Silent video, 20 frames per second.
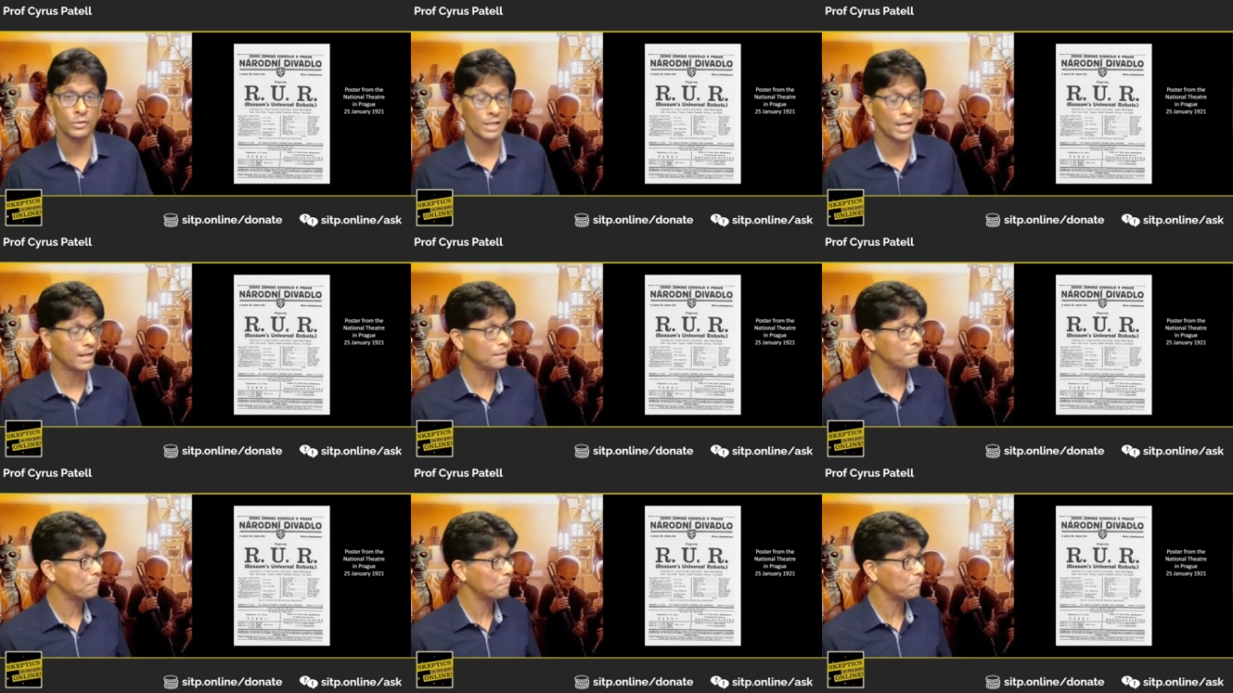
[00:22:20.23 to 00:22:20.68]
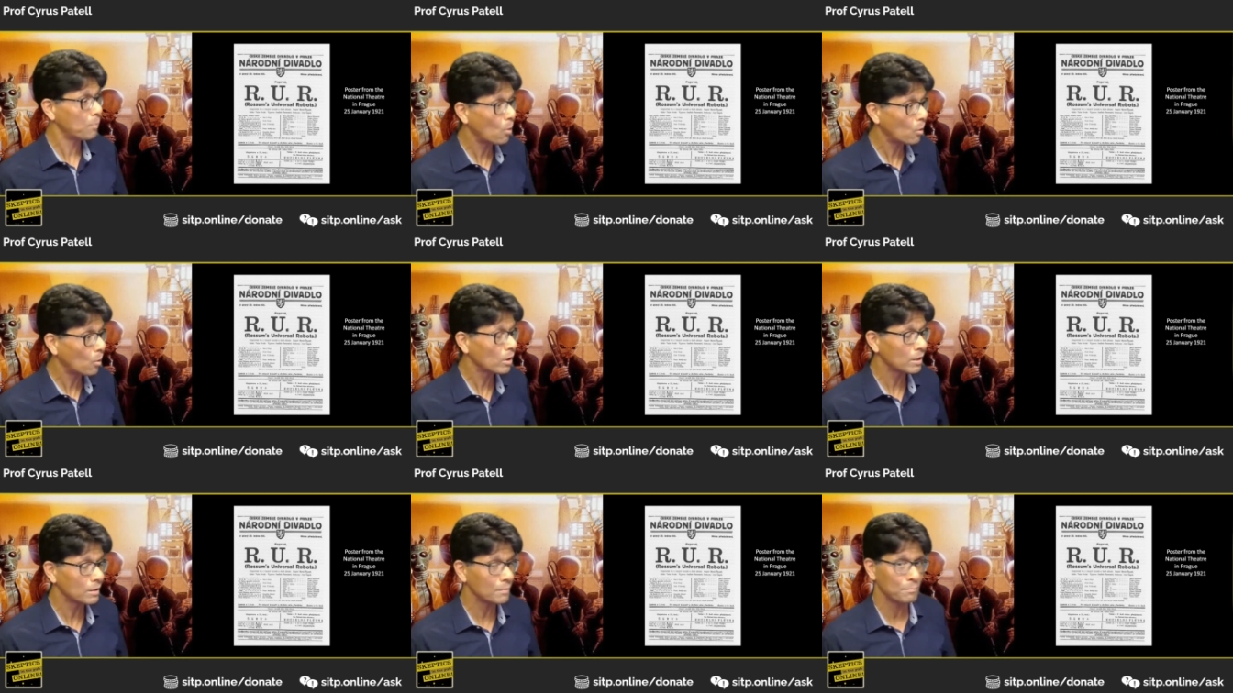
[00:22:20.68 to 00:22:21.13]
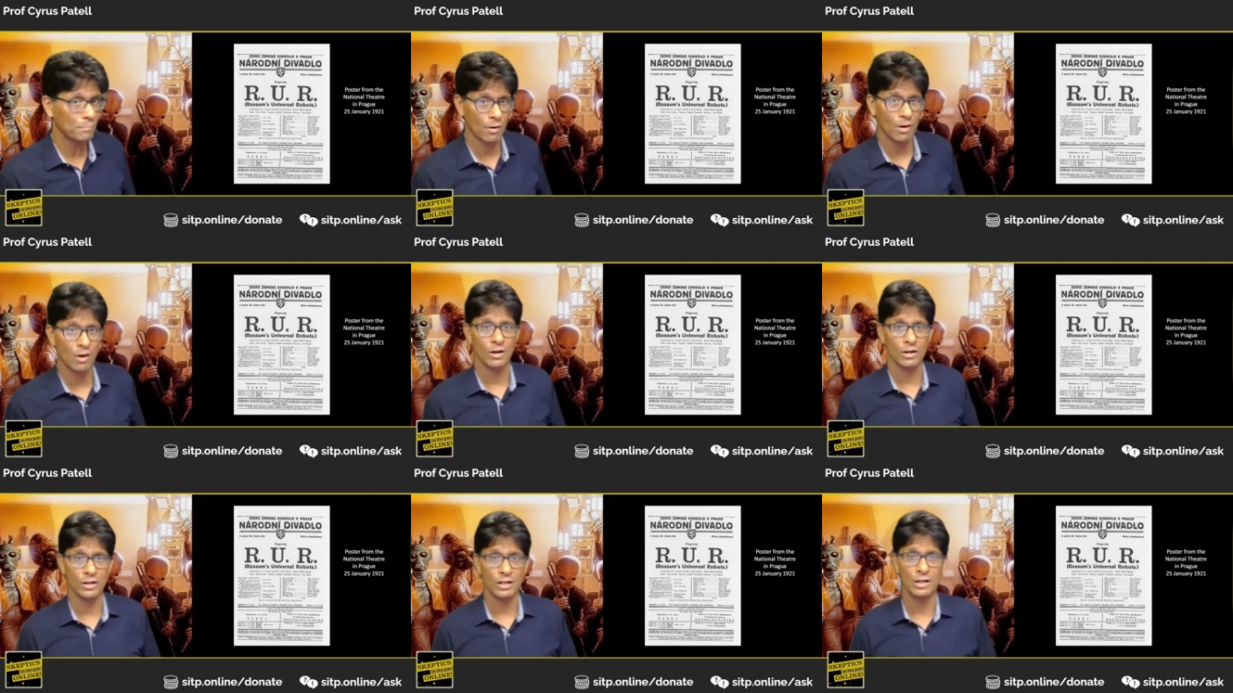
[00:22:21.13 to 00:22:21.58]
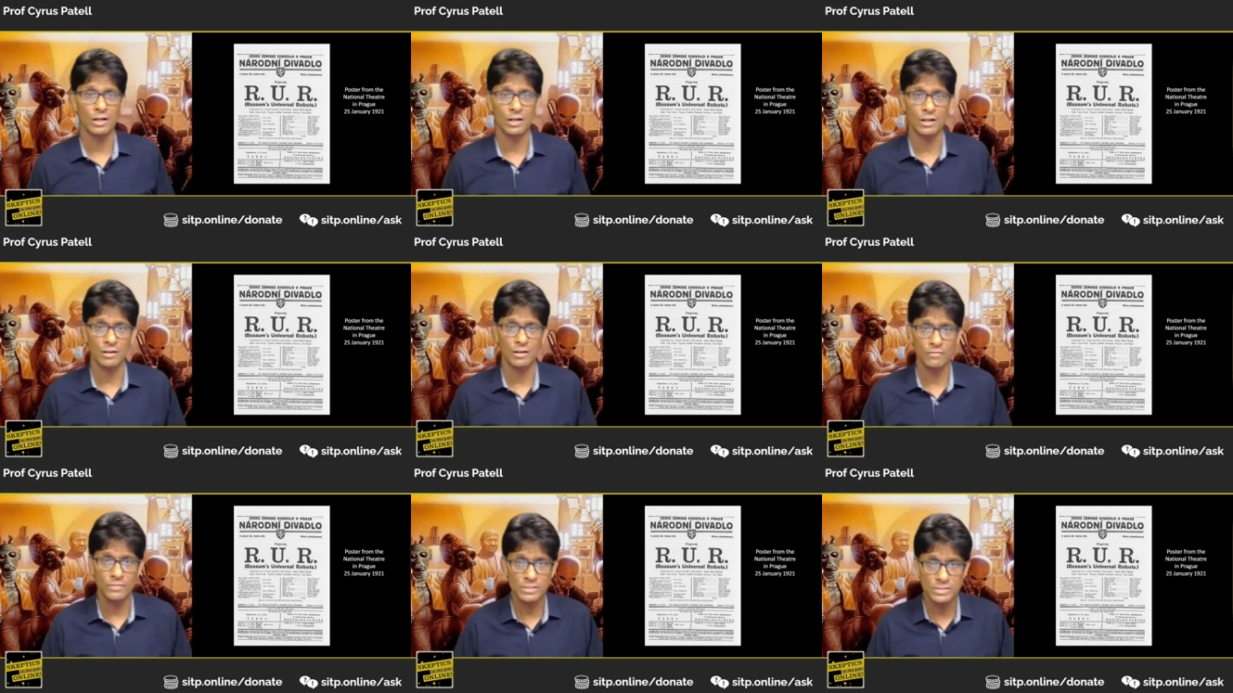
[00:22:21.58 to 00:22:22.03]
an important part
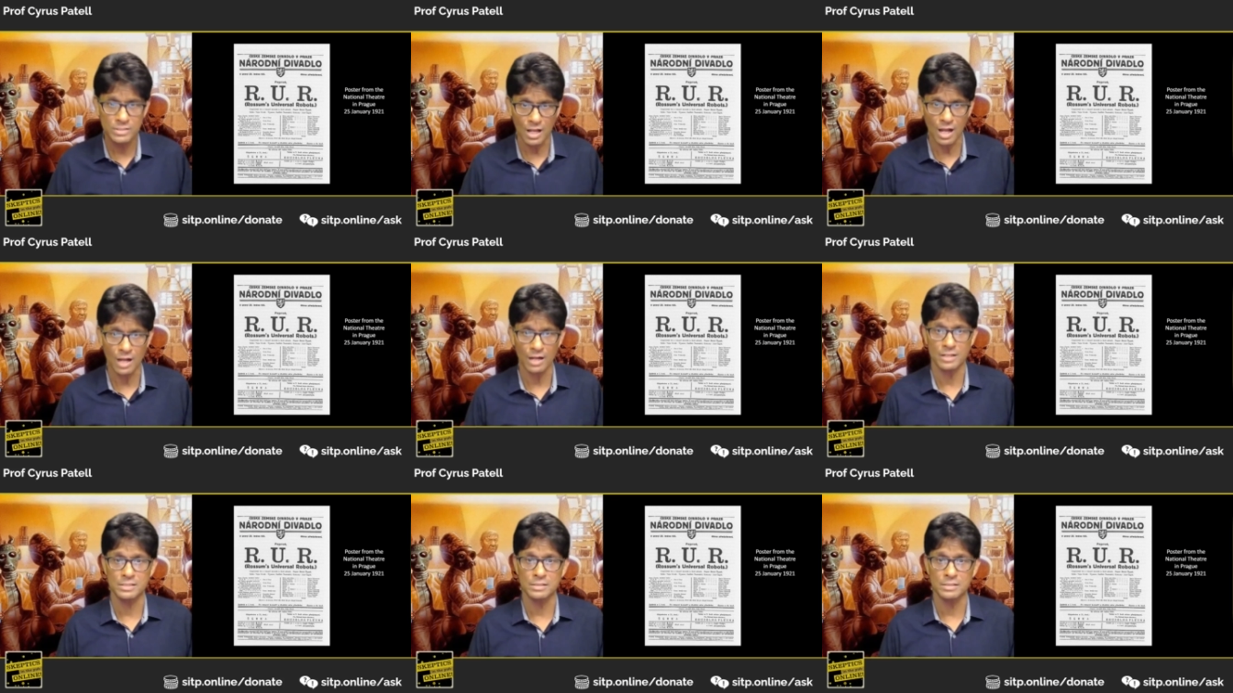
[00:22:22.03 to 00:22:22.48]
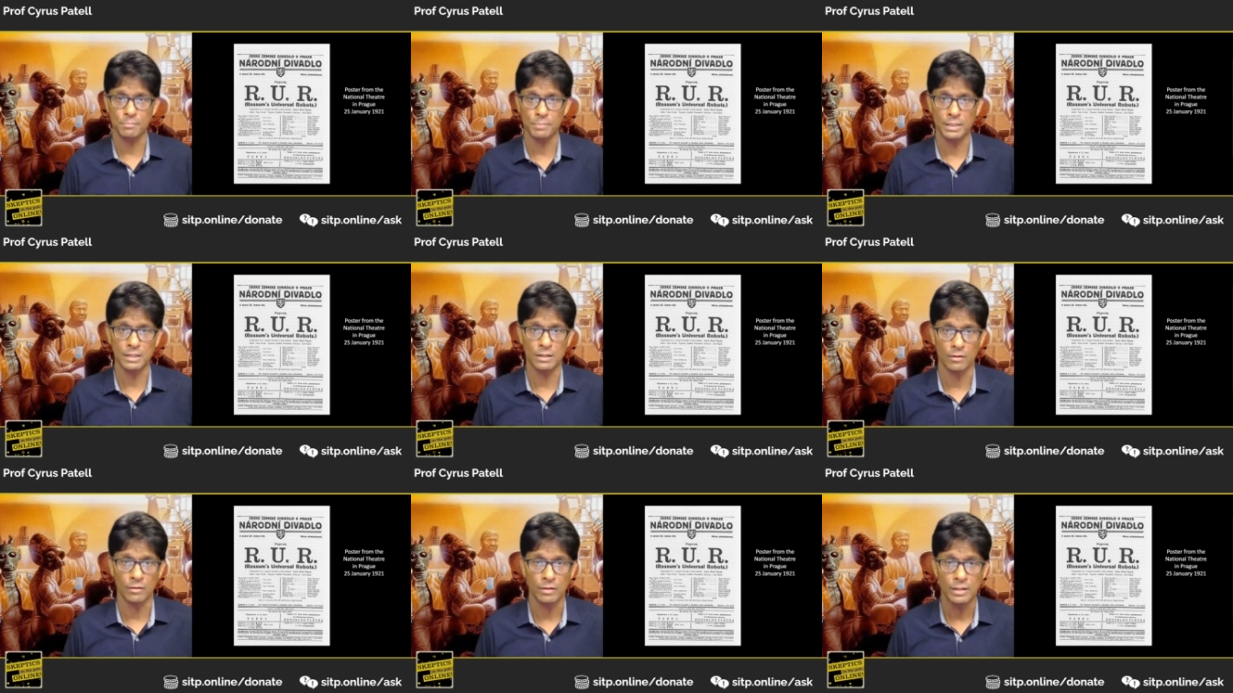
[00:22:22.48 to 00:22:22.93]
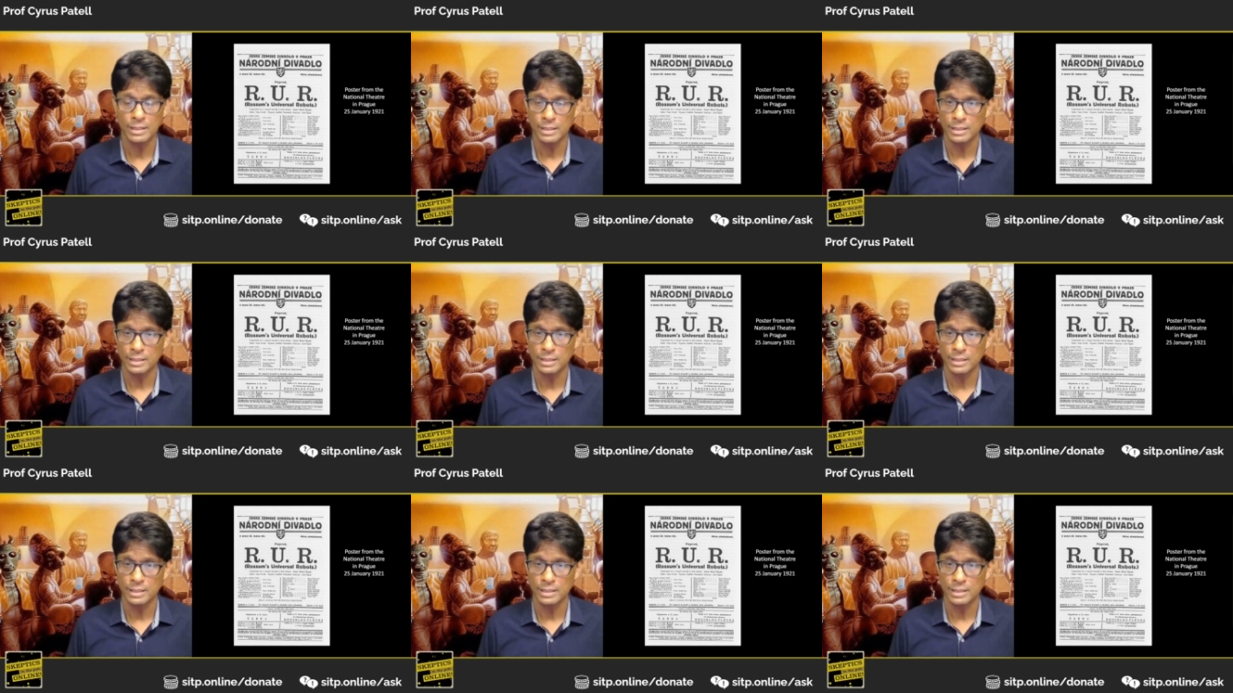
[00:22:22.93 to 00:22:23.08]
of the saga's appeal.